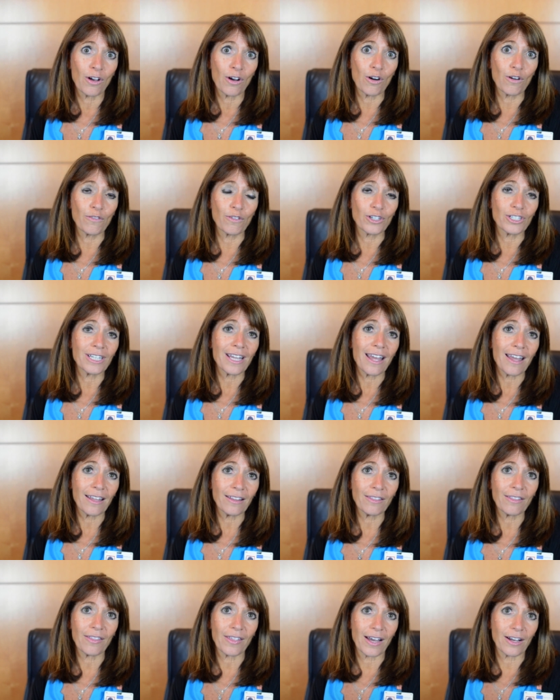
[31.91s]
Over
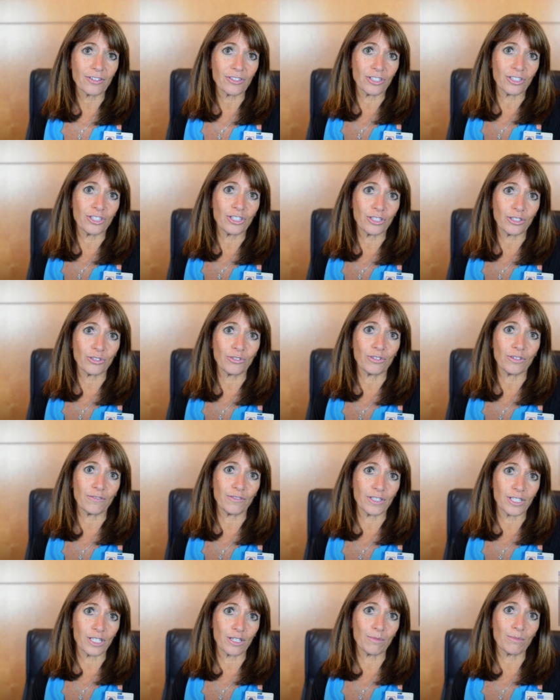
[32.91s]
10,000 children
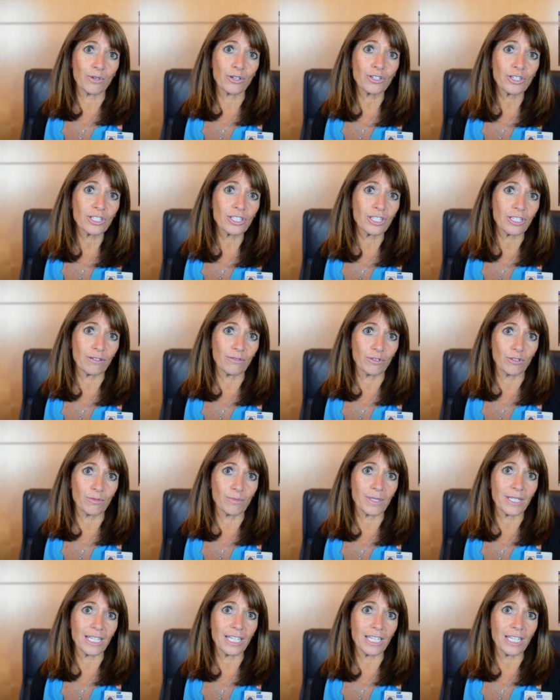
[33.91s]
visit emergency rooms